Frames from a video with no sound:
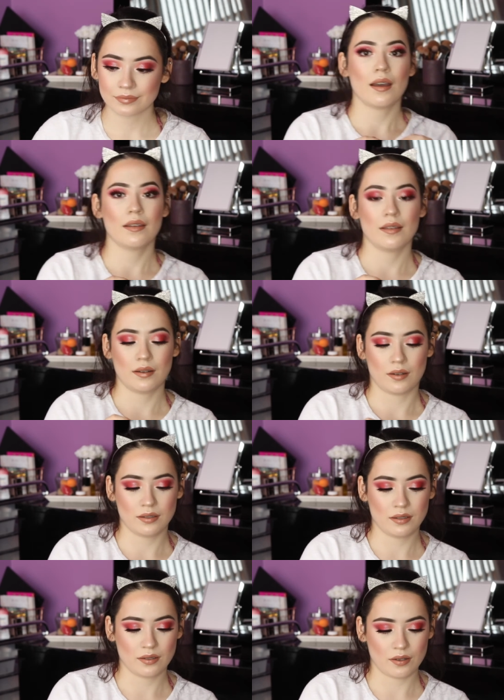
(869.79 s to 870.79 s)
And then
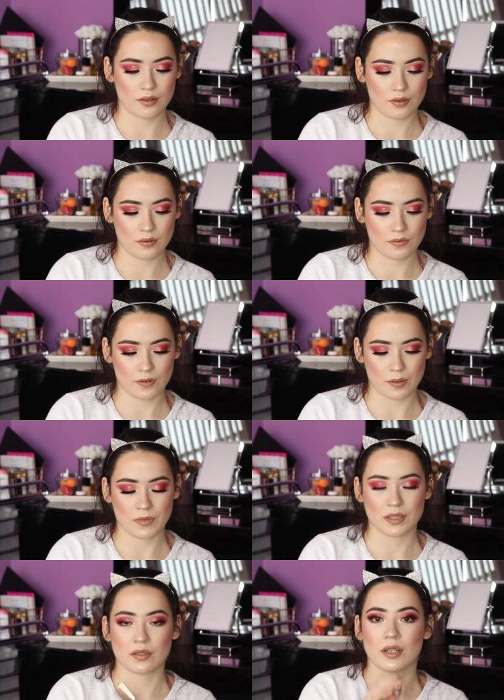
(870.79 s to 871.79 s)
also from
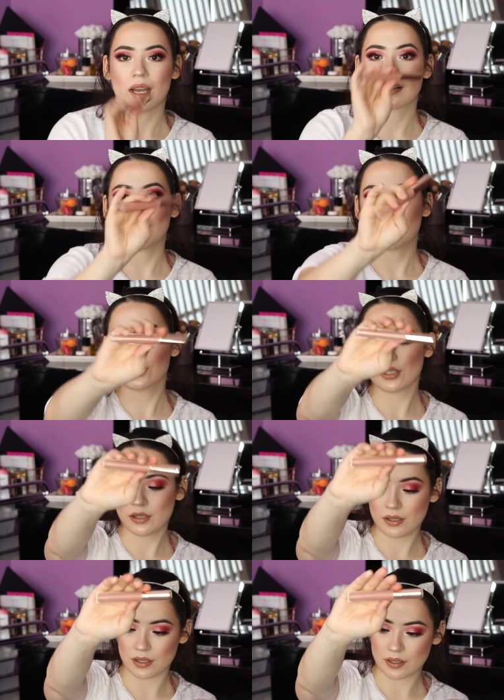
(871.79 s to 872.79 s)
the Zodiac
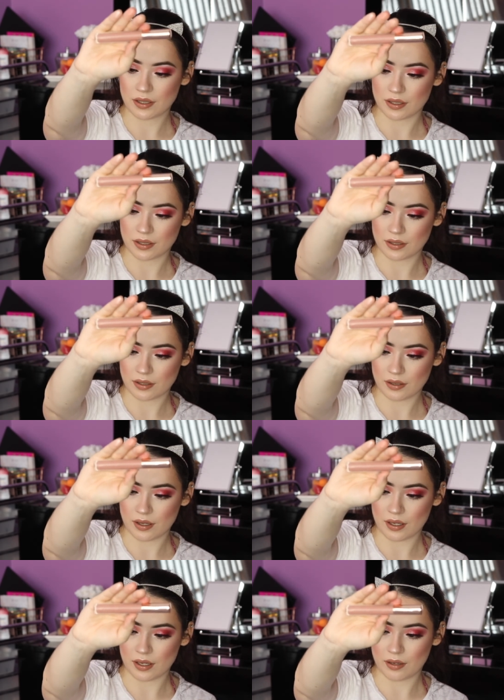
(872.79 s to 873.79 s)
collection, this is
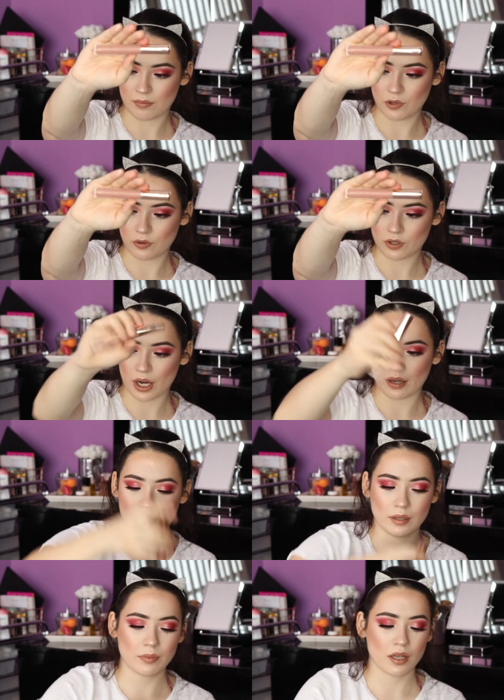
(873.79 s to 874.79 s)
the Moonchild
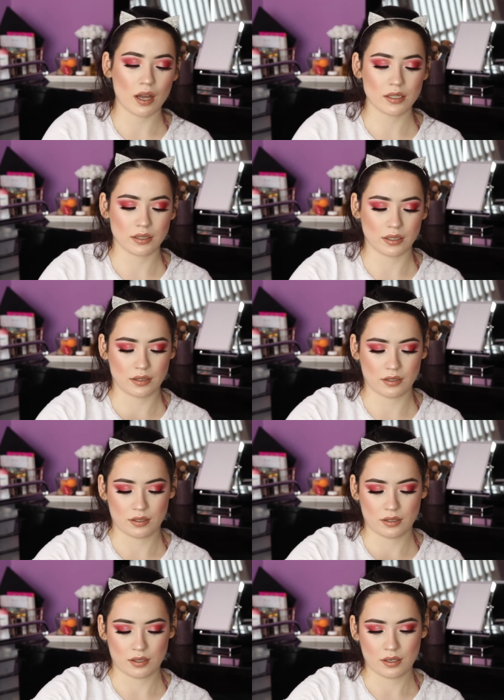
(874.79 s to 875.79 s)
lip gloss. It's
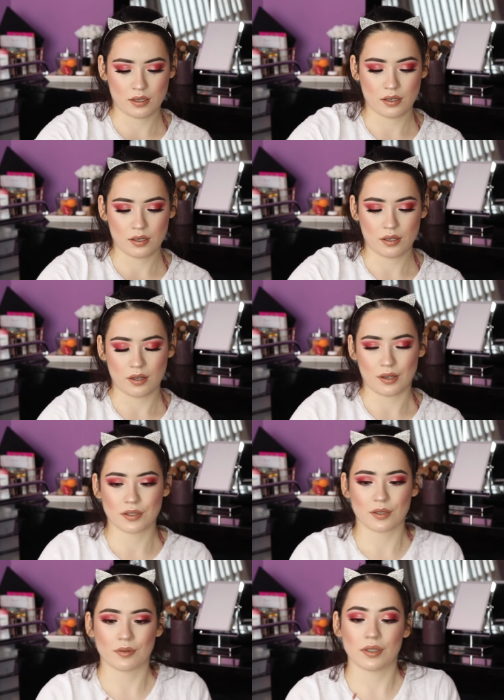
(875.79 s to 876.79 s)

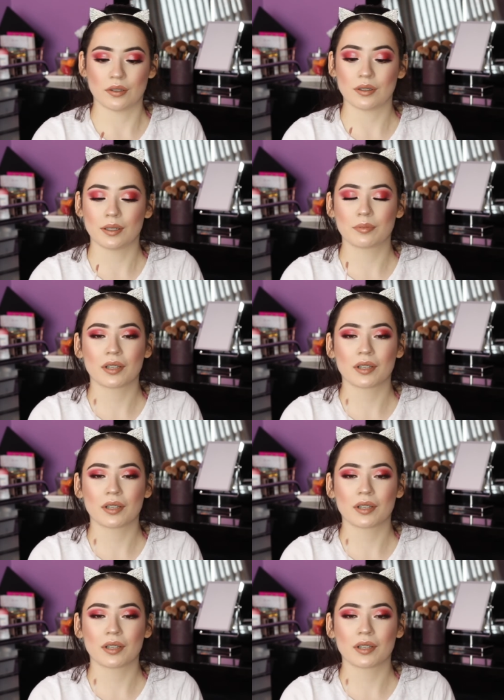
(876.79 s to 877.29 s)
also a nude lip